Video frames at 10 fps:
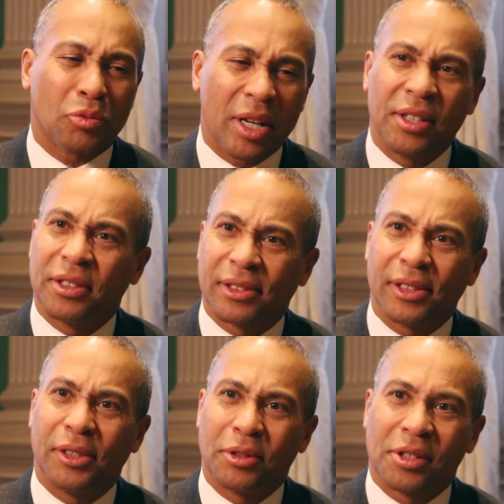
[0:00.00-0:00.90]
courageous
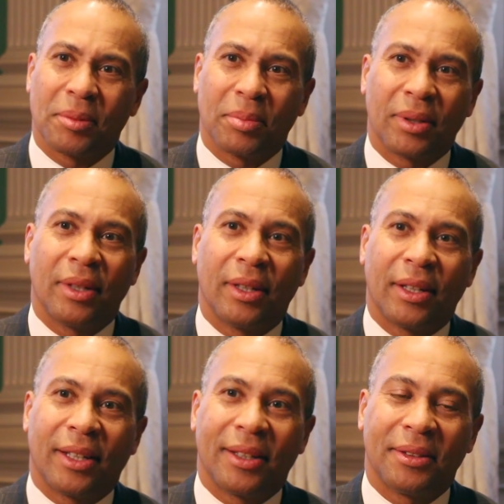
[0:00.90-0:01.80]
leadership
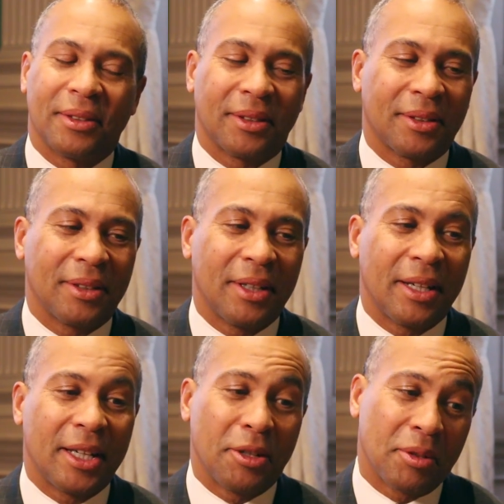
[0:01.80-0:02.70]

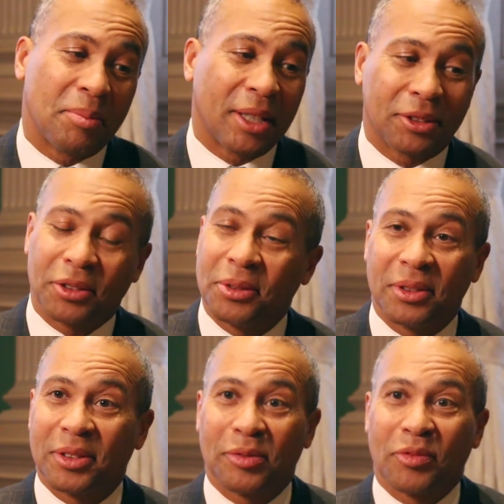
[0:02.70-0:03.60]
here in
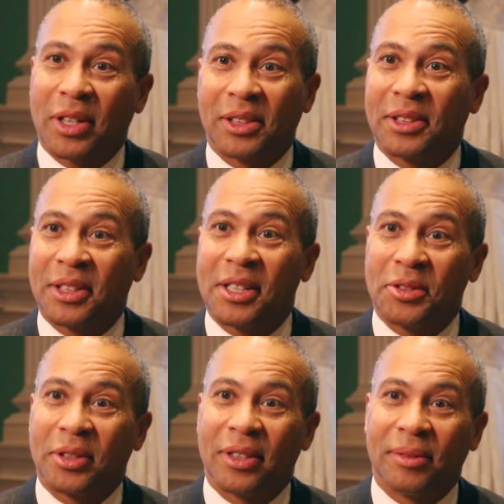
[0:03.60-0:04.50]
Massachusetts, and frankly in the
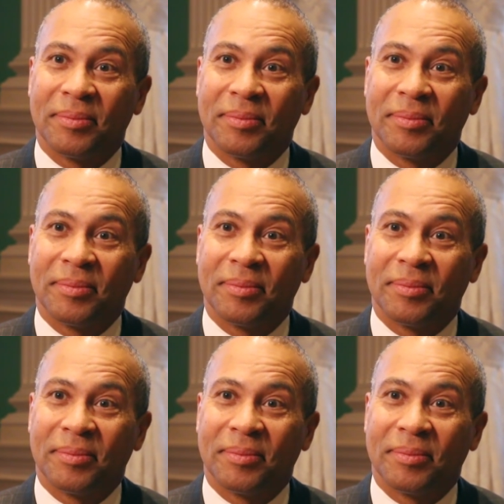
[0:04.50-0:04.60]
country.